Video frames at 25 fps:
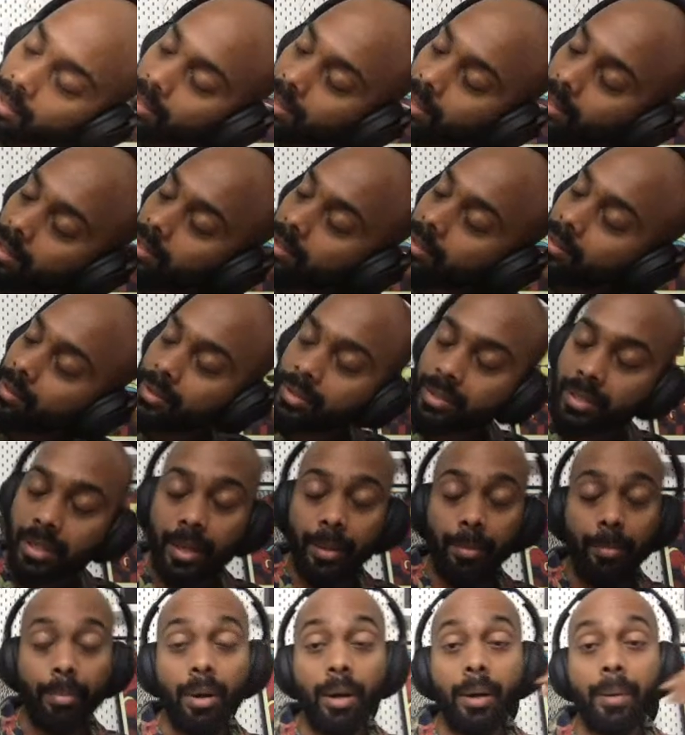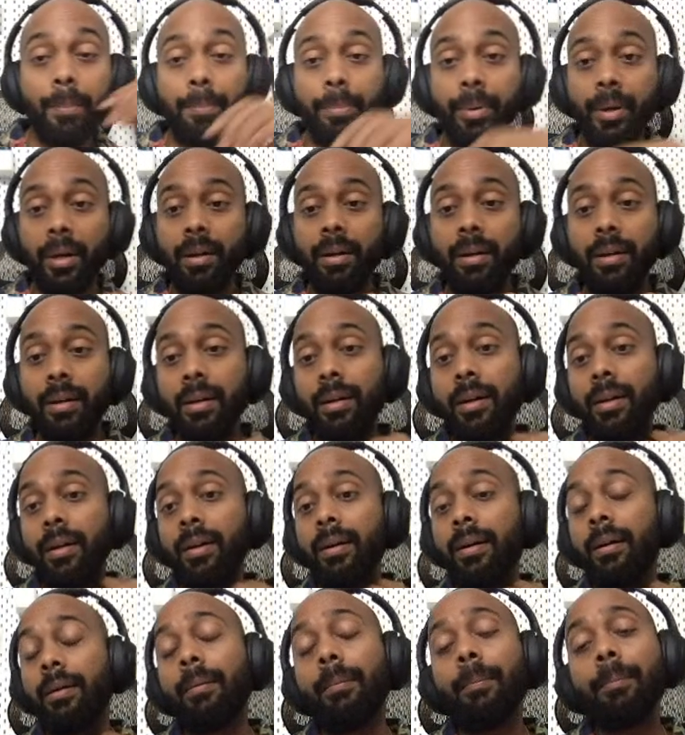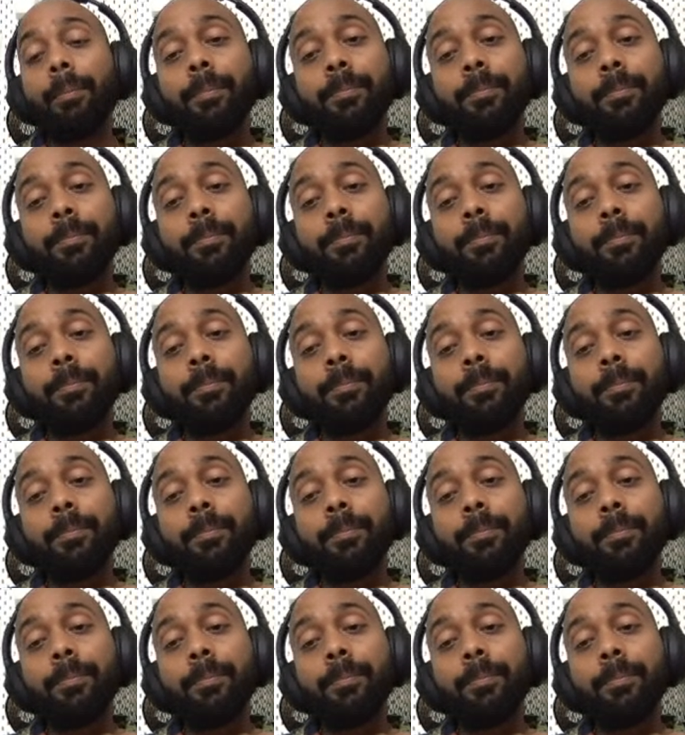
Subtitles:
continuously burp uh,